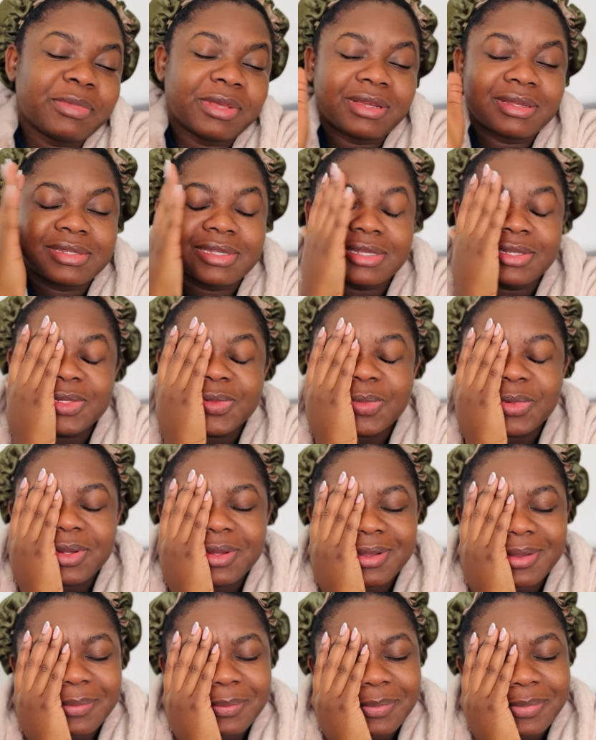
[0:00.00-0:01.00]
because I just woke
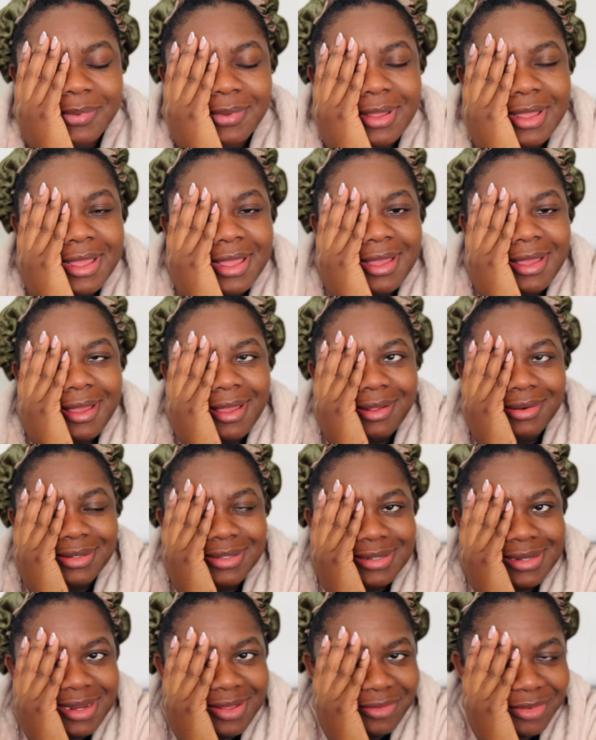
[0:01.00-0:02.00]
up and
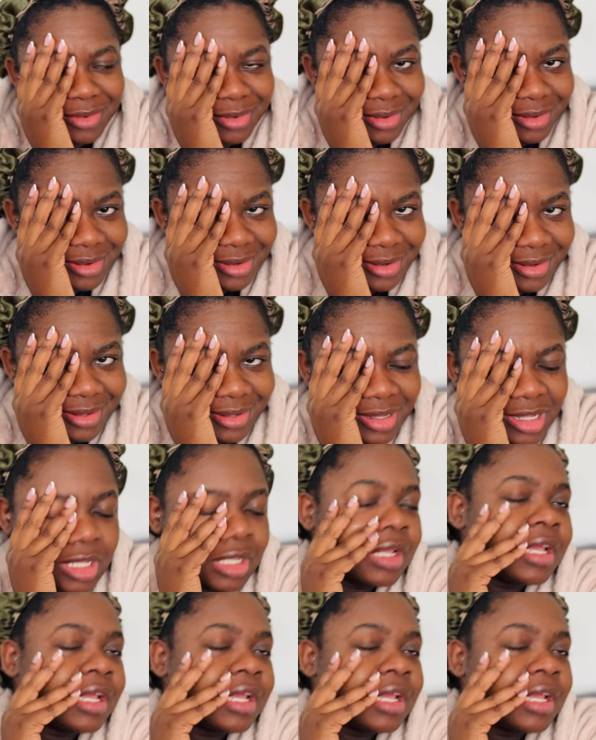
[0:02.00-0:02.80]
it's 11 o'clock.